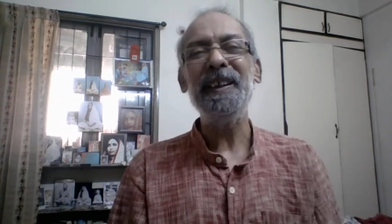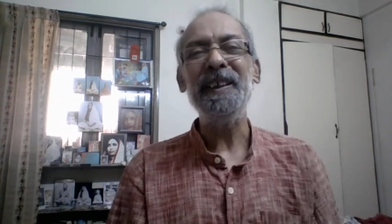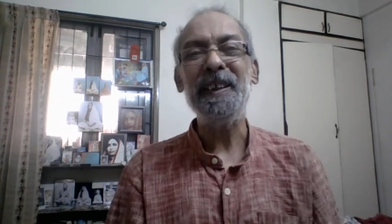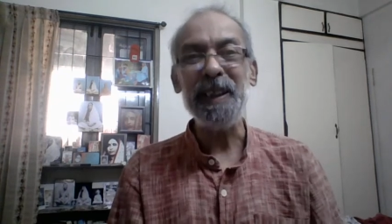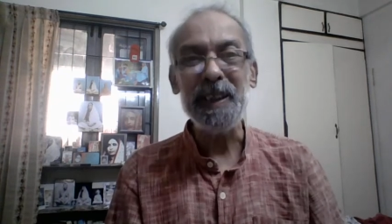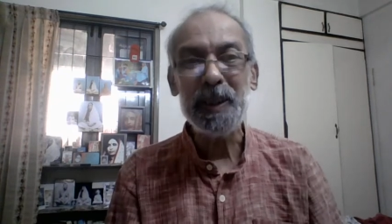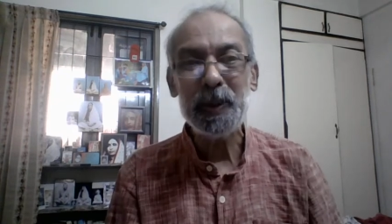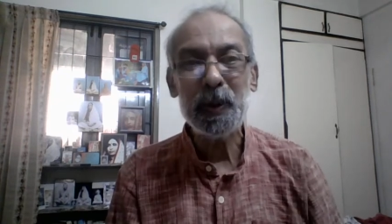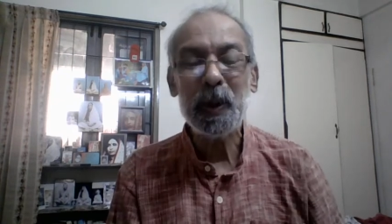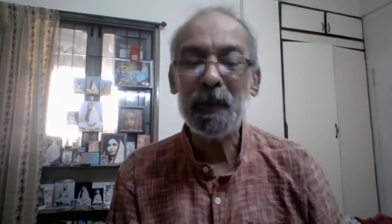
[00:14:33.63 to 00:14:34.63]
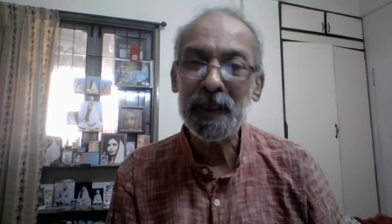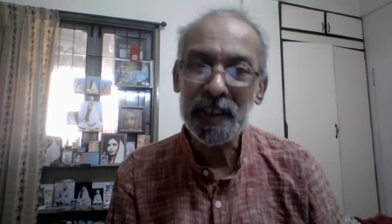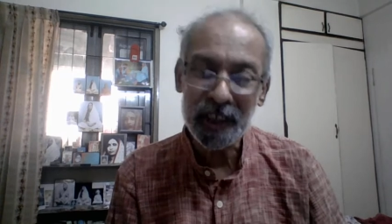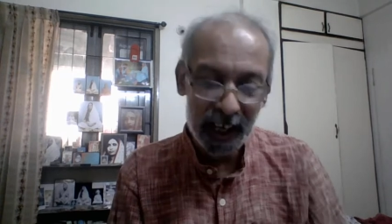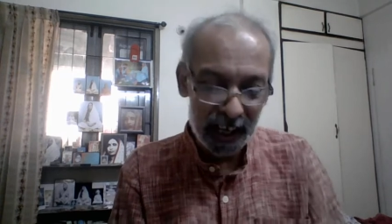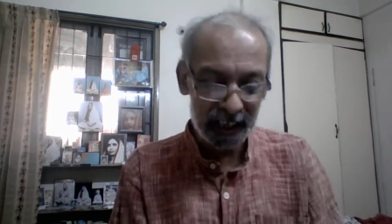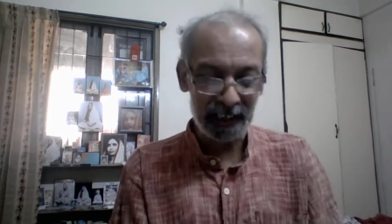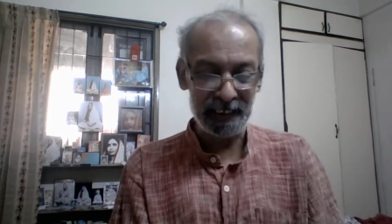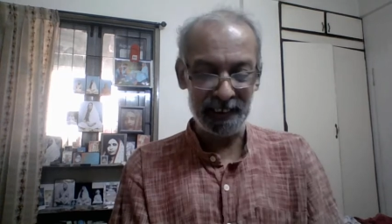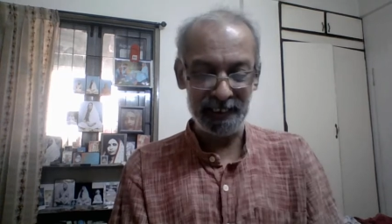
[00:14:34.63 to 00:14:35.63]
The ego of a
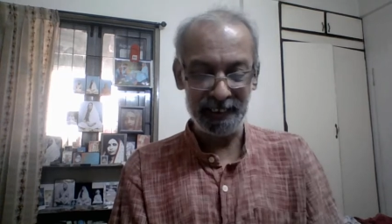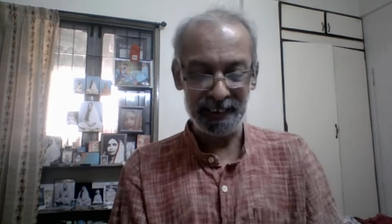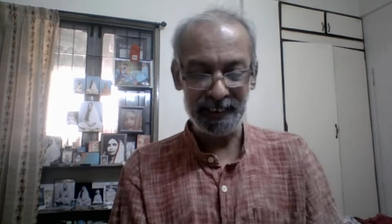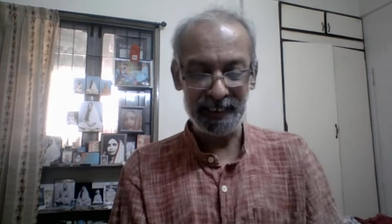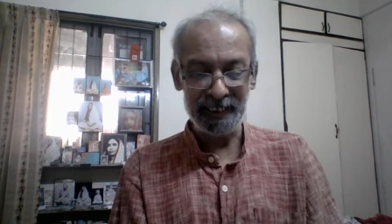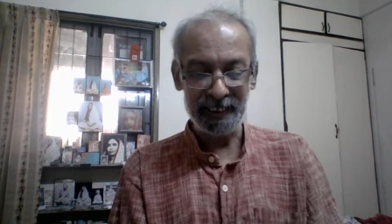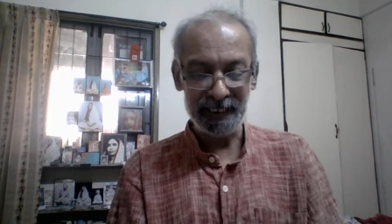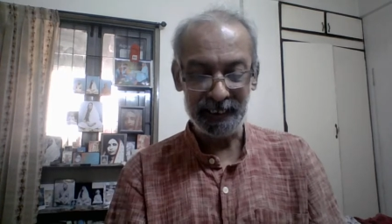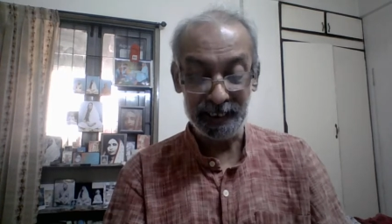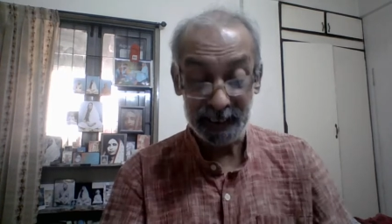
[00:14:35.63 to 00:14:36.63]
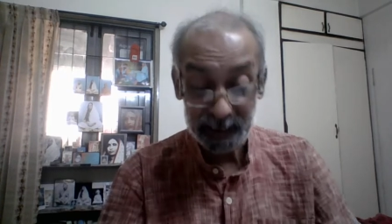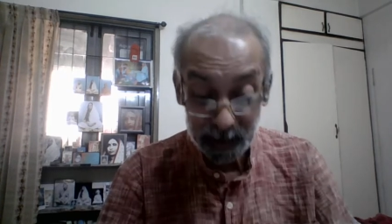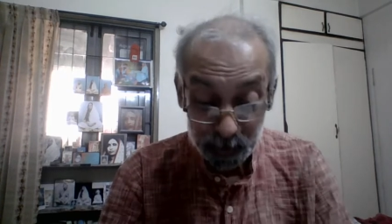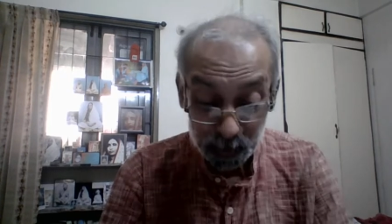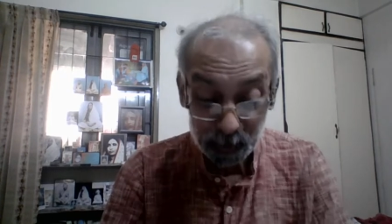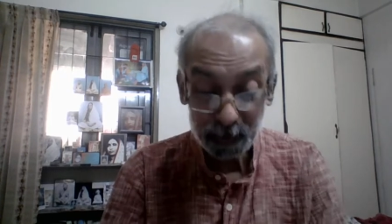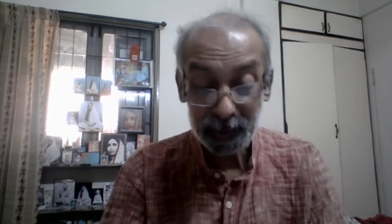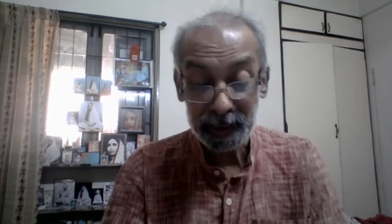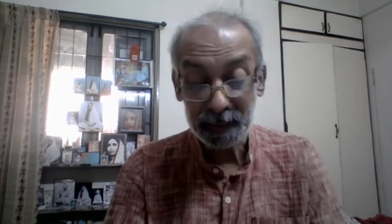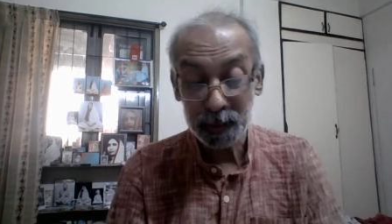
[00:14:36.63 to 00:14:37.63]
child. The ego of a
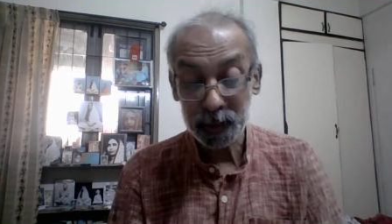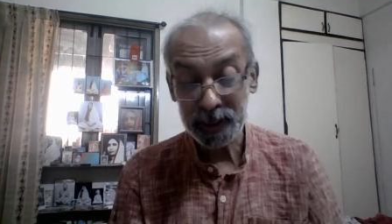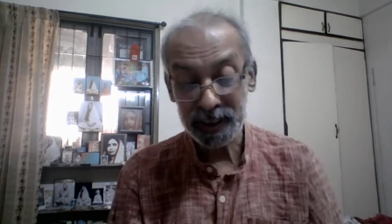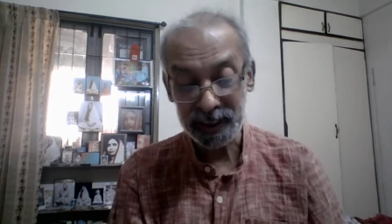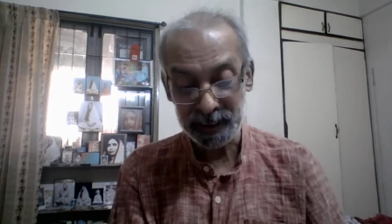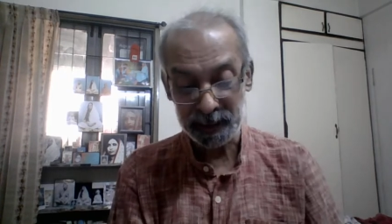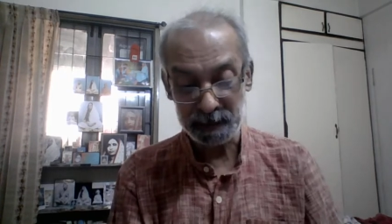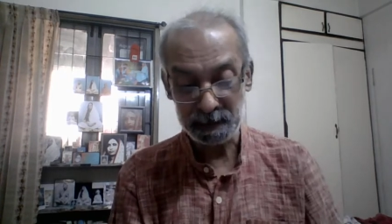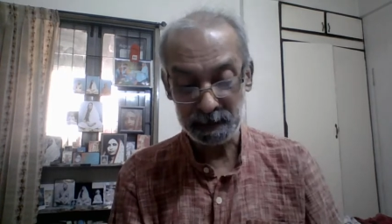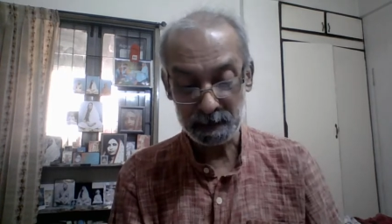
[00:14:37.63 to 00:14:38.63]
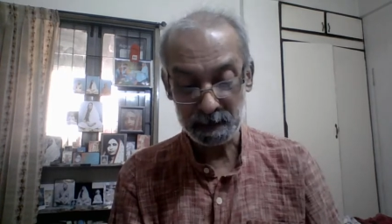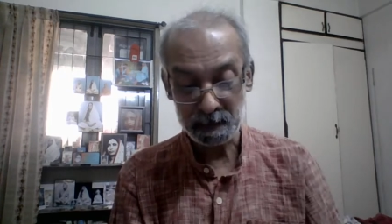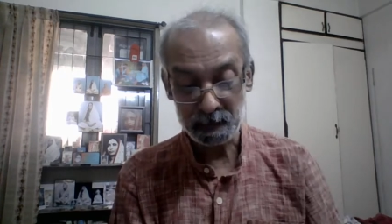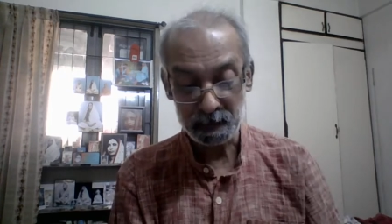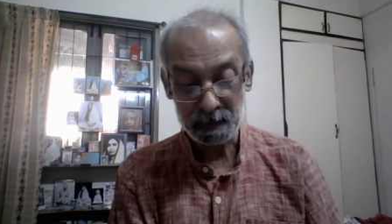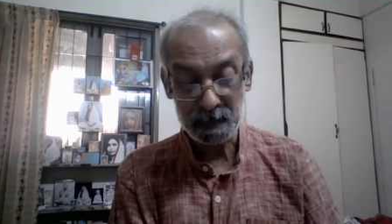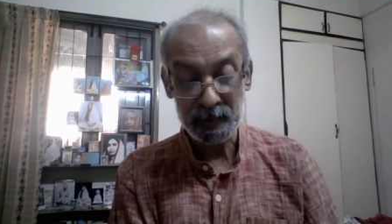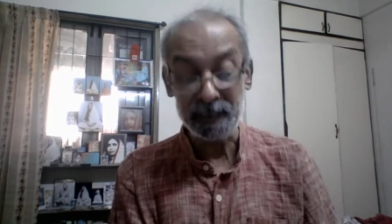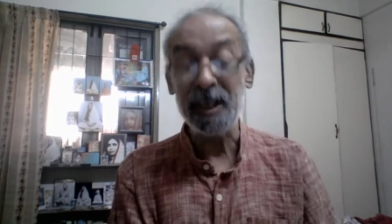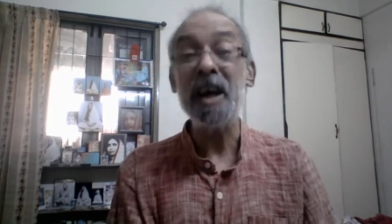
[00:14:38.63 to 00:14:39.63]
devotee.
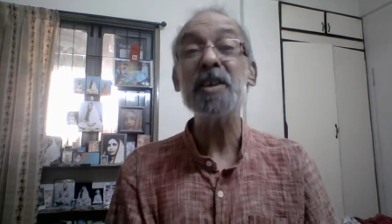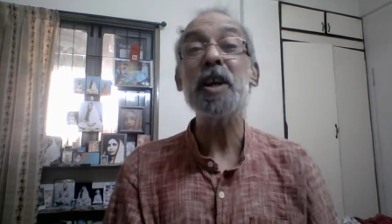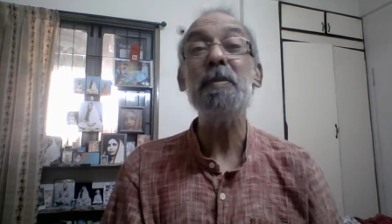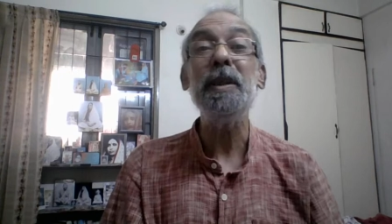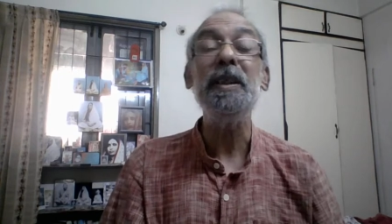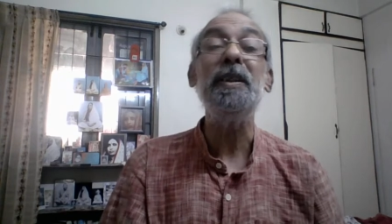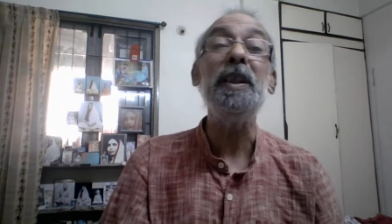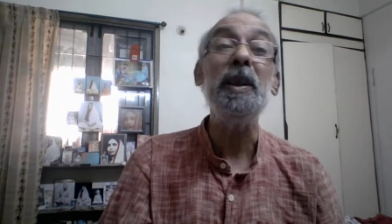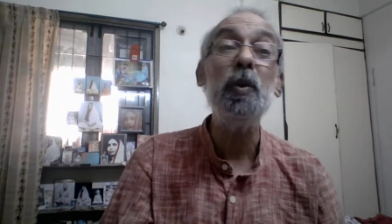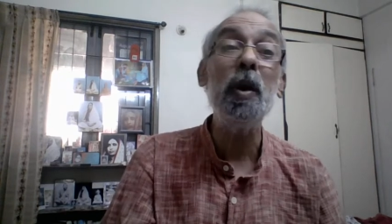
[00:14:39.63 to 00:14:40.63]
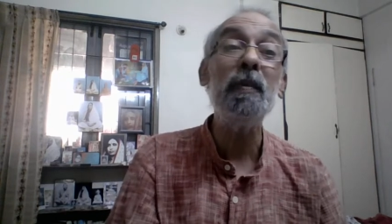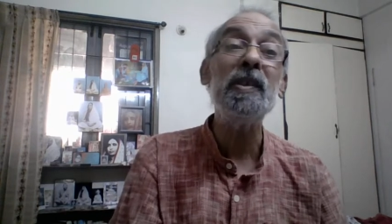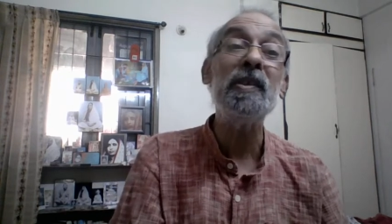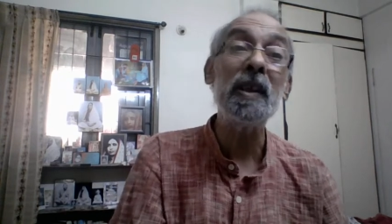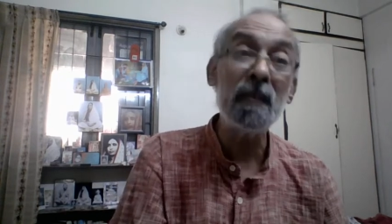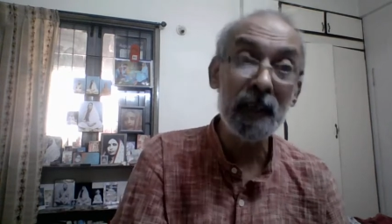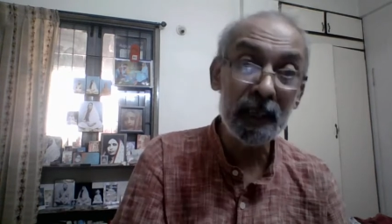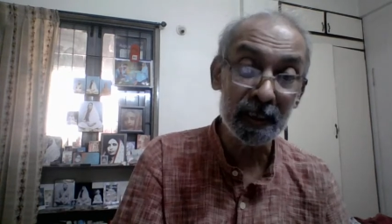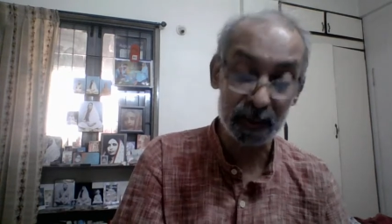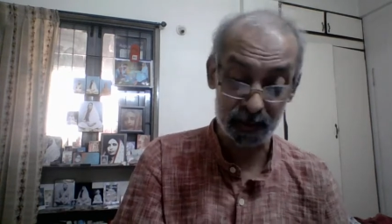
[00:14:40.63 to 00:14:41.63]
Dashami, the ego of a
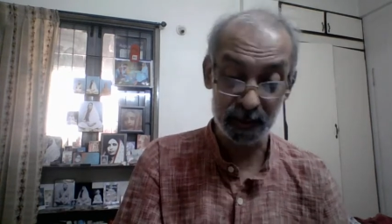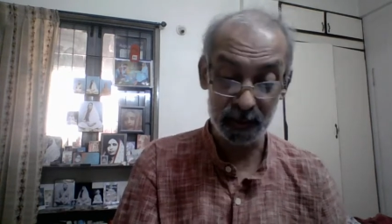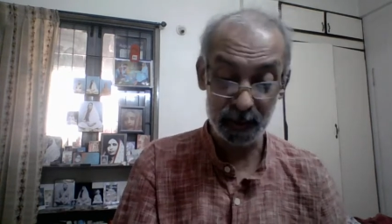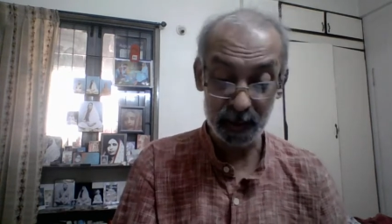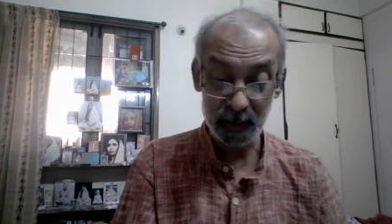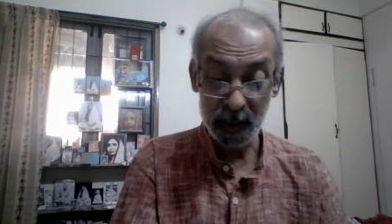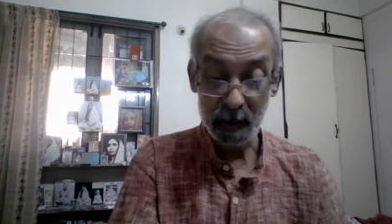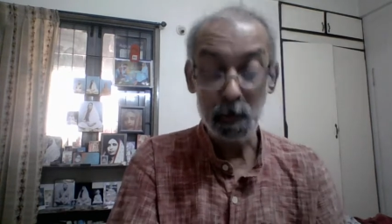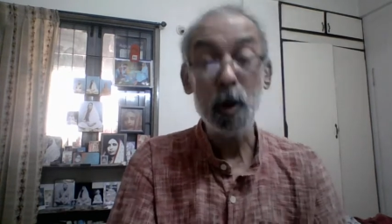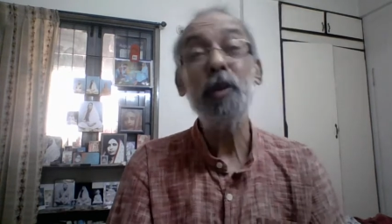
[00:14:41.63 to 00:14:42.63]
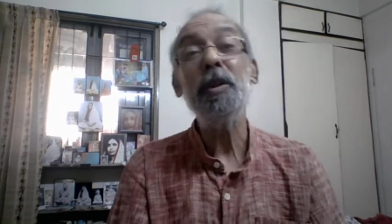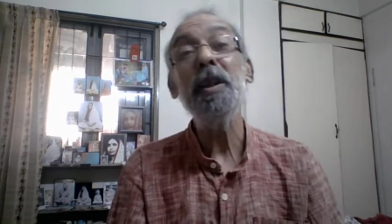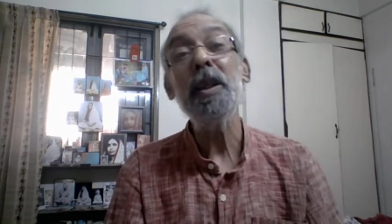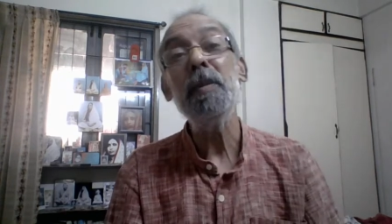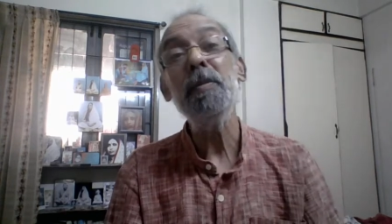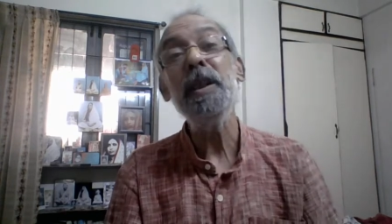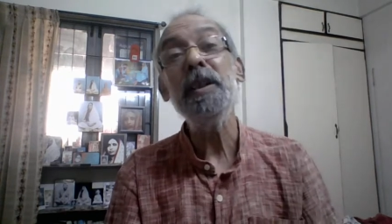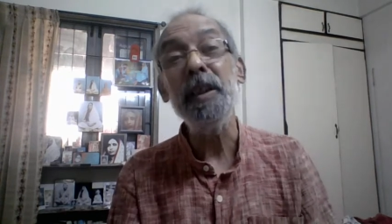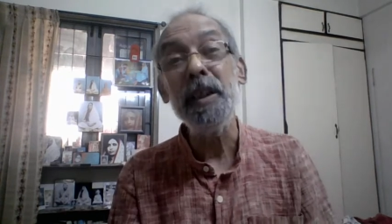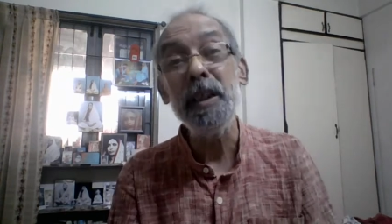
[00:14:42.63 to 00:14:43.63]
servant. Bhaktirami,
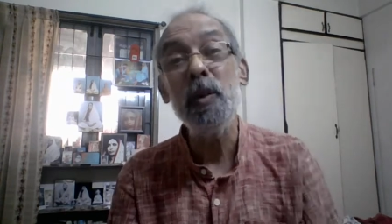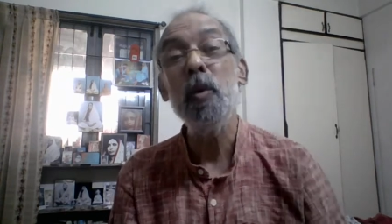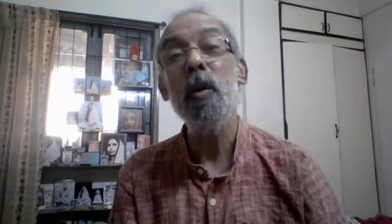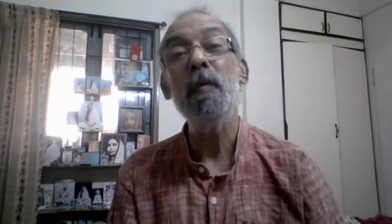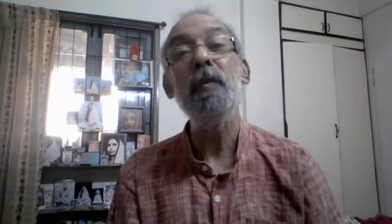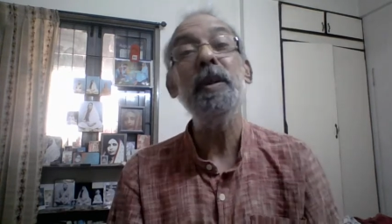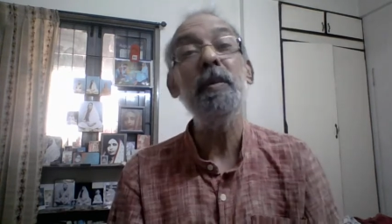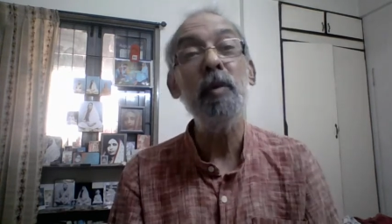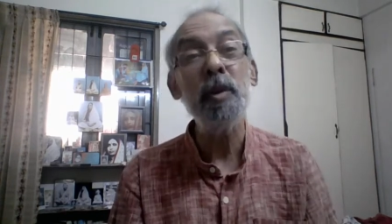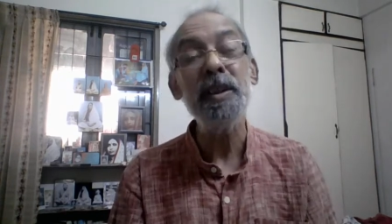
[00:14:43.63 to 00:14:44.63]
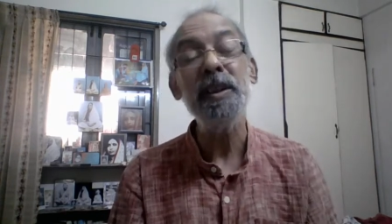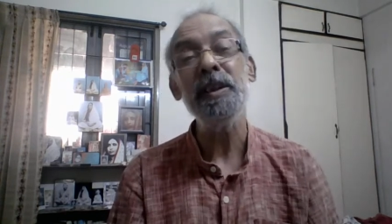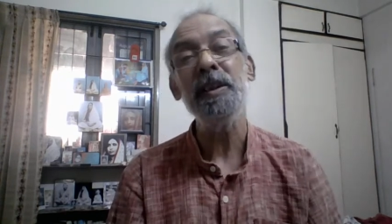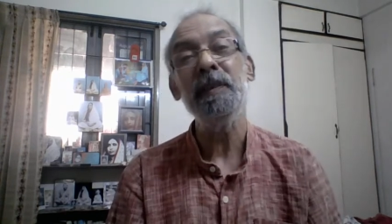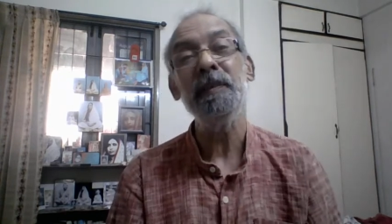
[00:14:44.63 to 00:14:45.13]
the ego of a devotee.